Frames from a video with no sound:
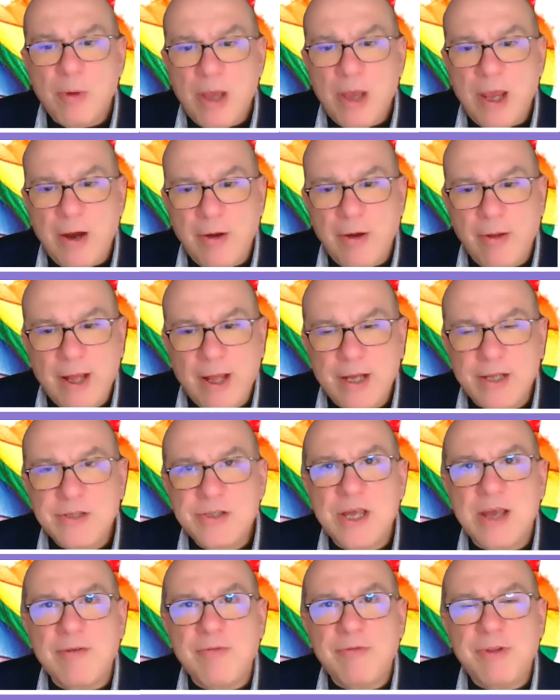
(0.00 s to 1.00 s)
Airlines
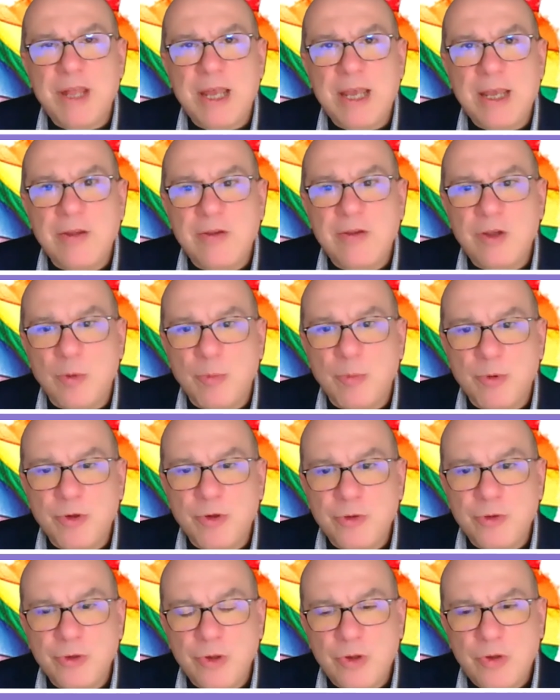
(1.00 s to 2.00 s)
have taken the
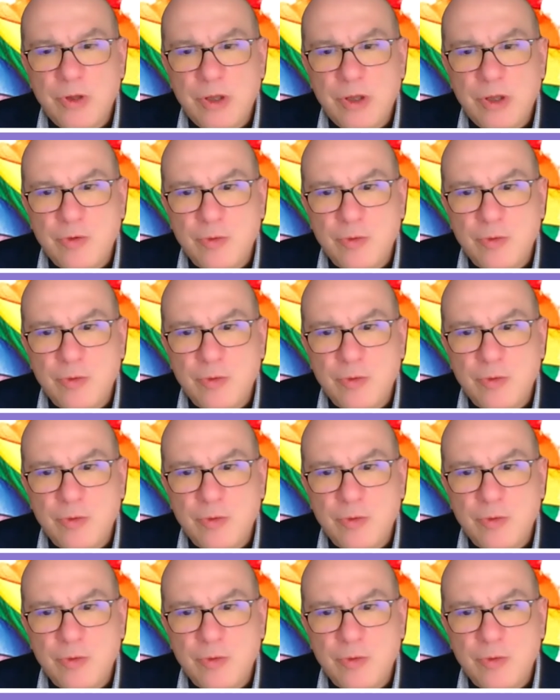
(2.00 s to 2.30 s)
opportunity